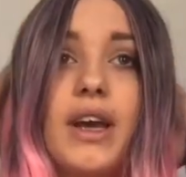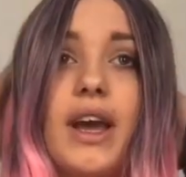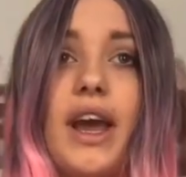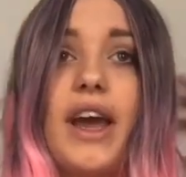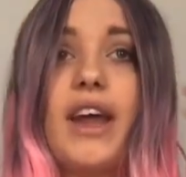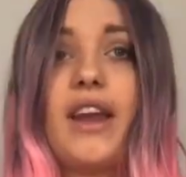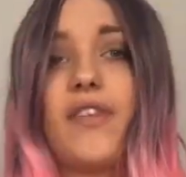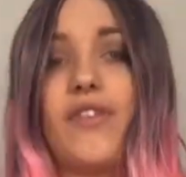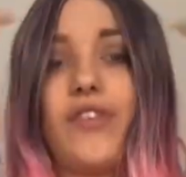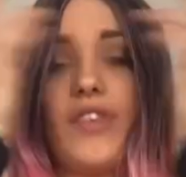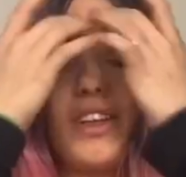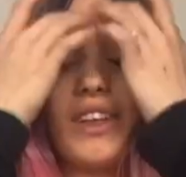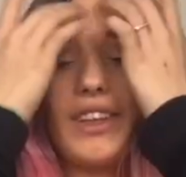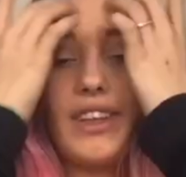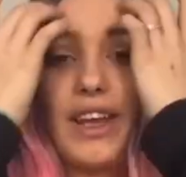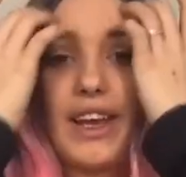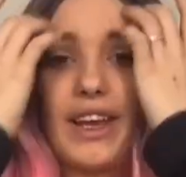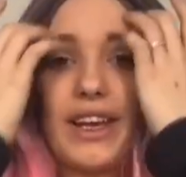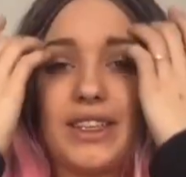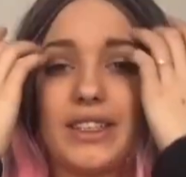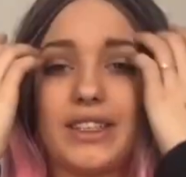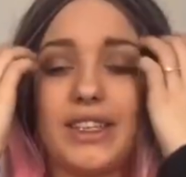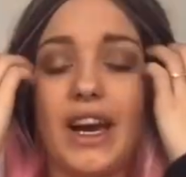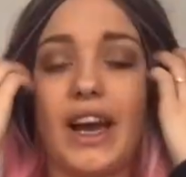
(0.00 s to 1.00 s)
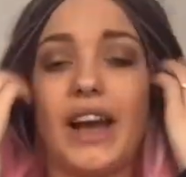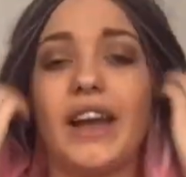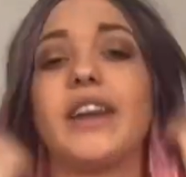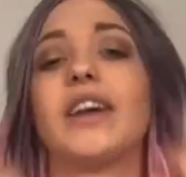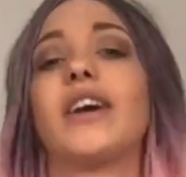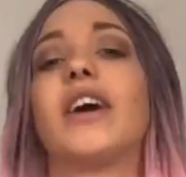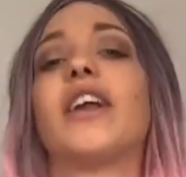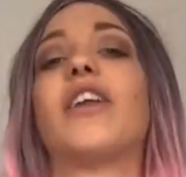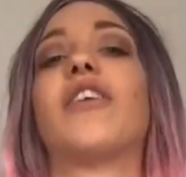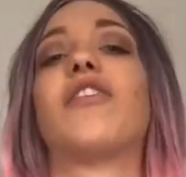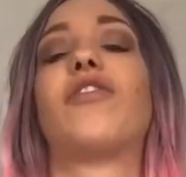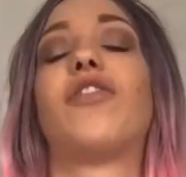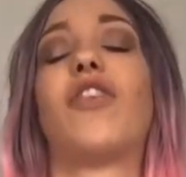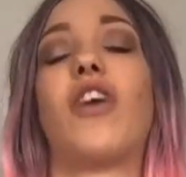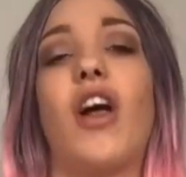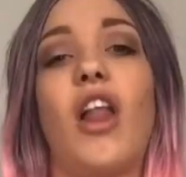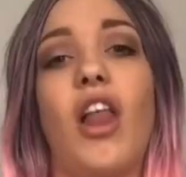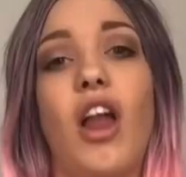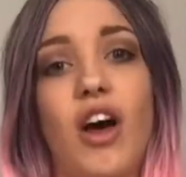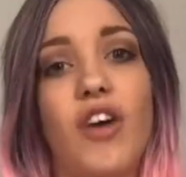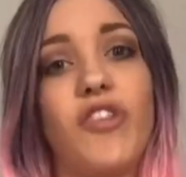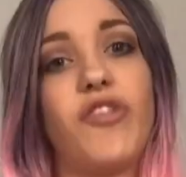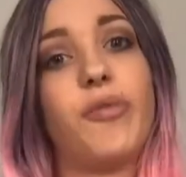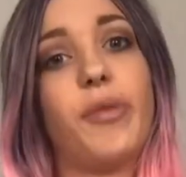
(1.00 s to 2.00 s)
And it feels like it's kind of gonna
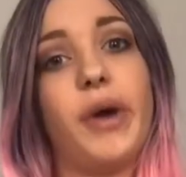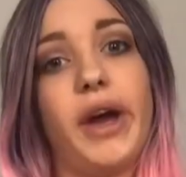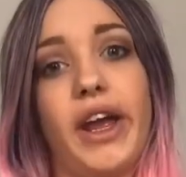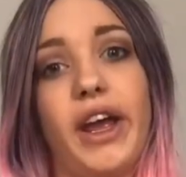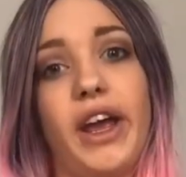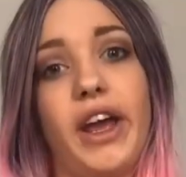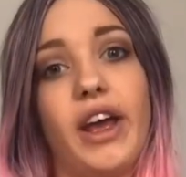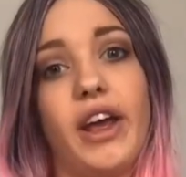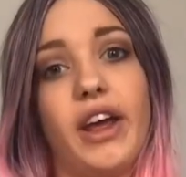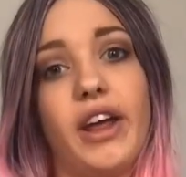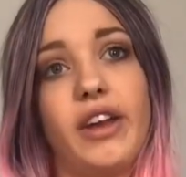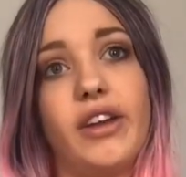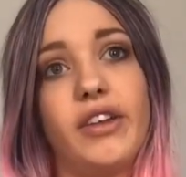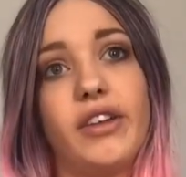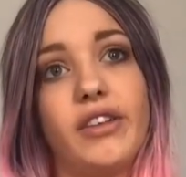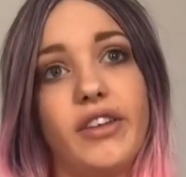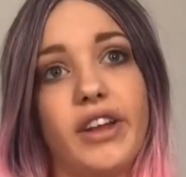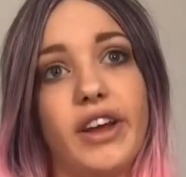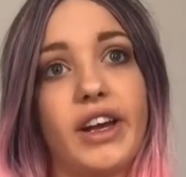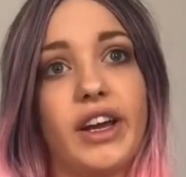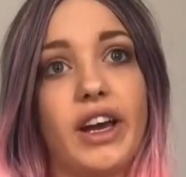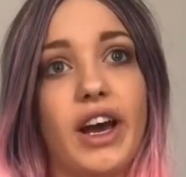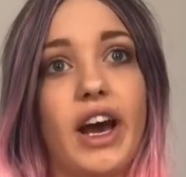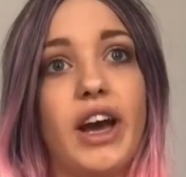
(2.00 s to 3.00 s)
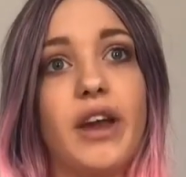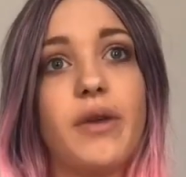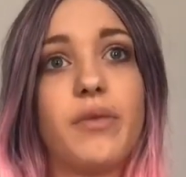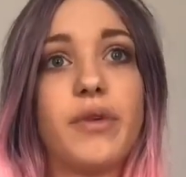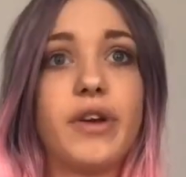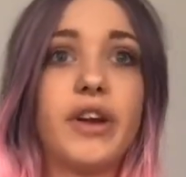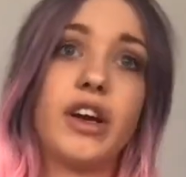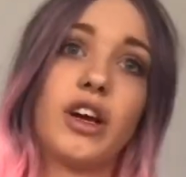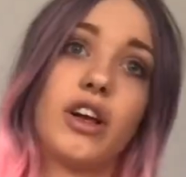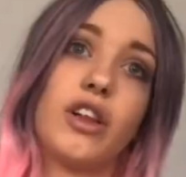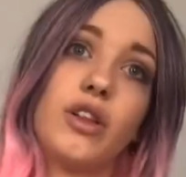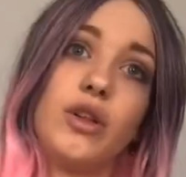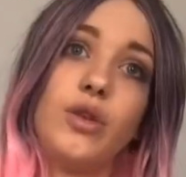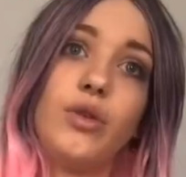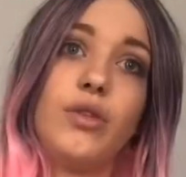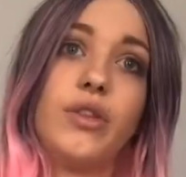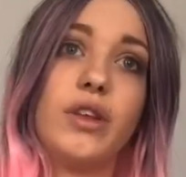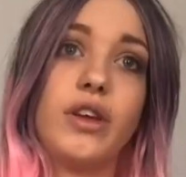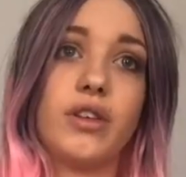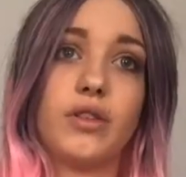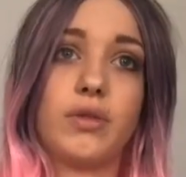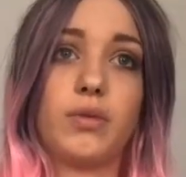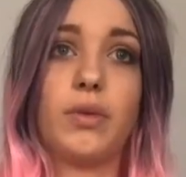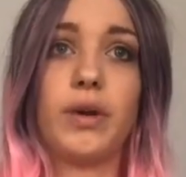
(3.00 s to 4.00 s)
fall off my head. Like I'd wanna glue
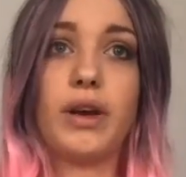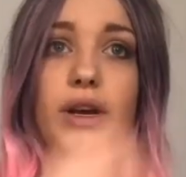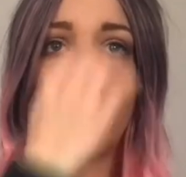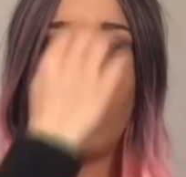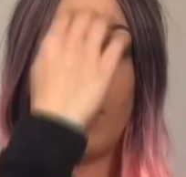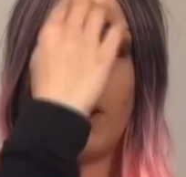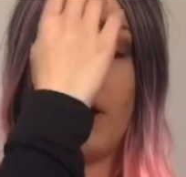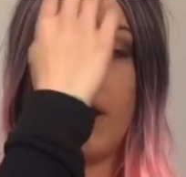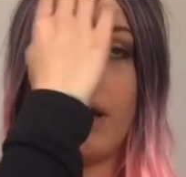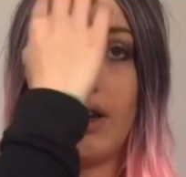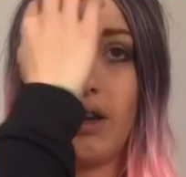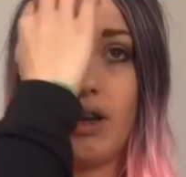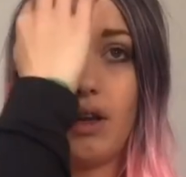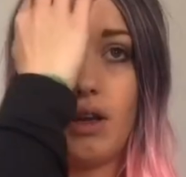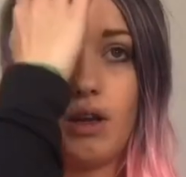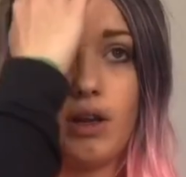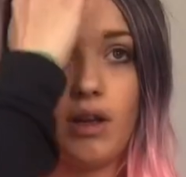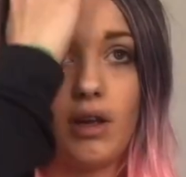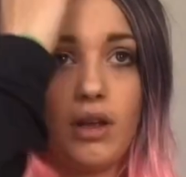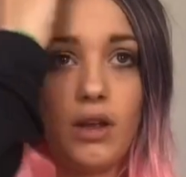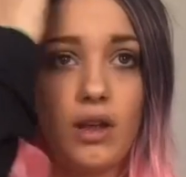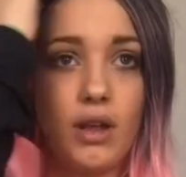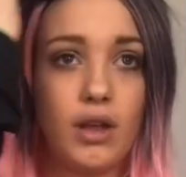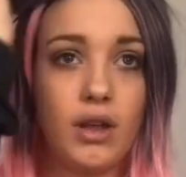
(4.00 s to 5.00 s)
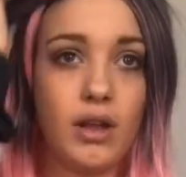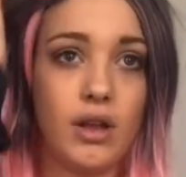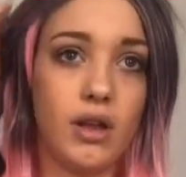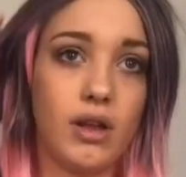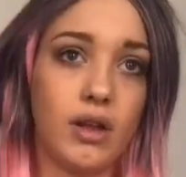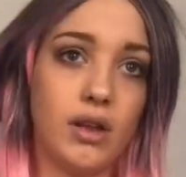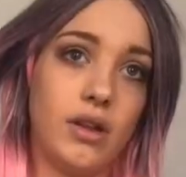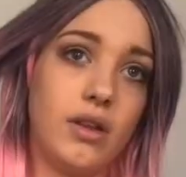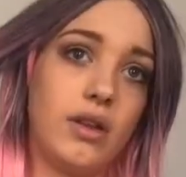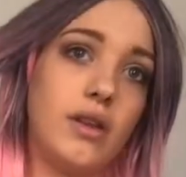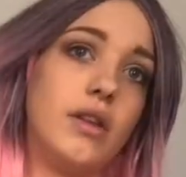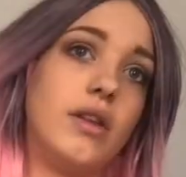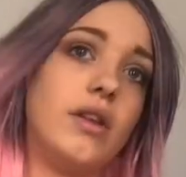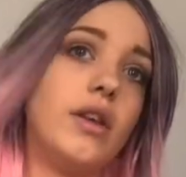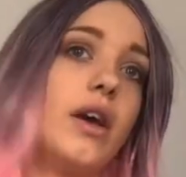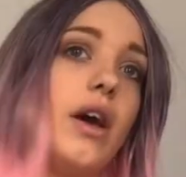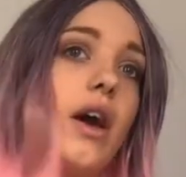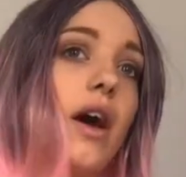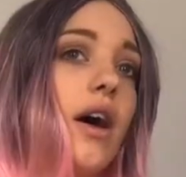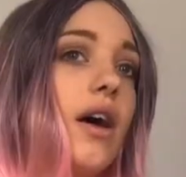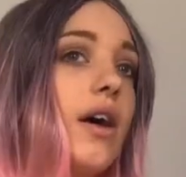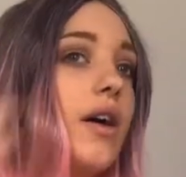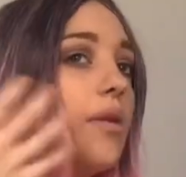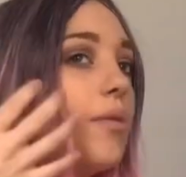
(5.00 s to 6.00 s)
this wig on.
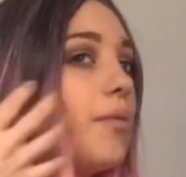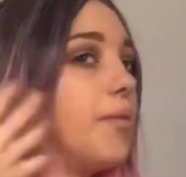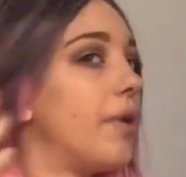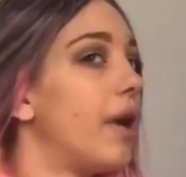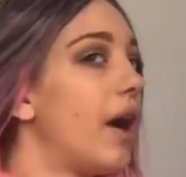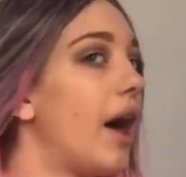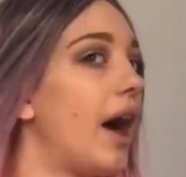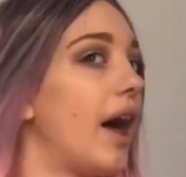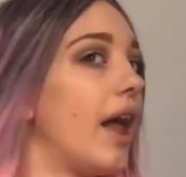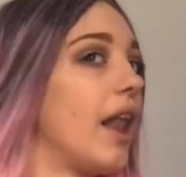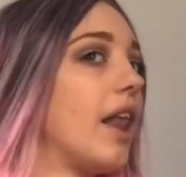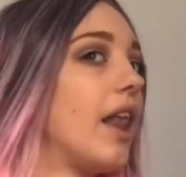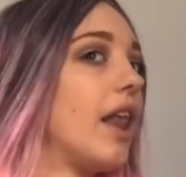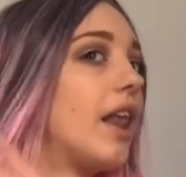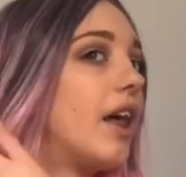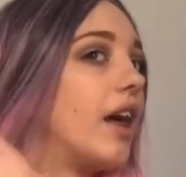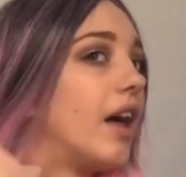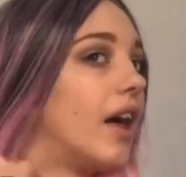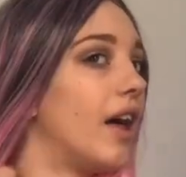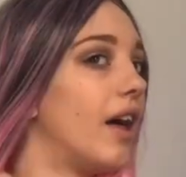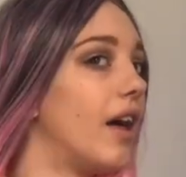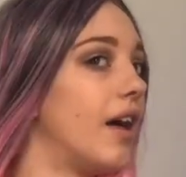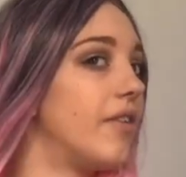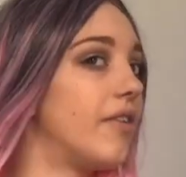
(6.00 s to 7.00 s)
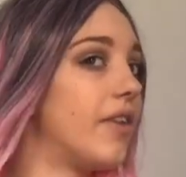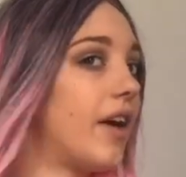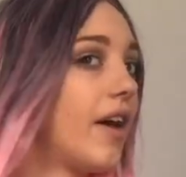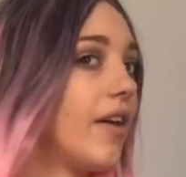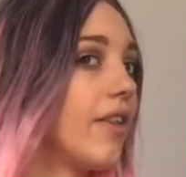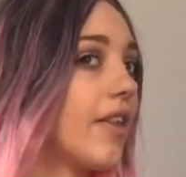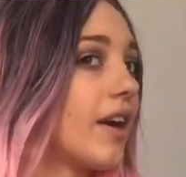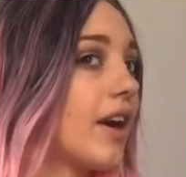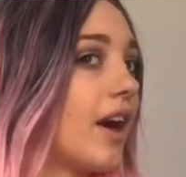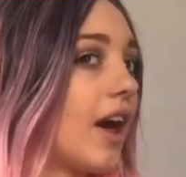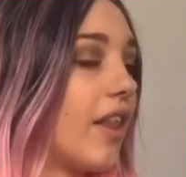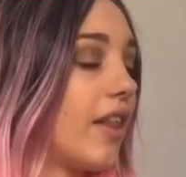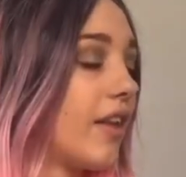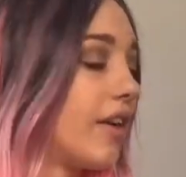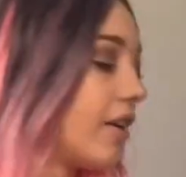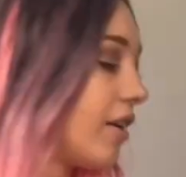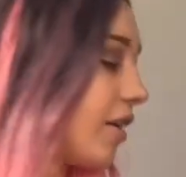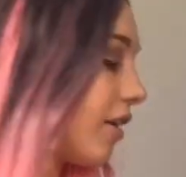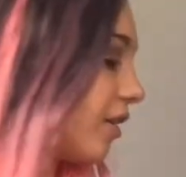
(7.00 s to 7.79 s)
Yeah, but I love how the color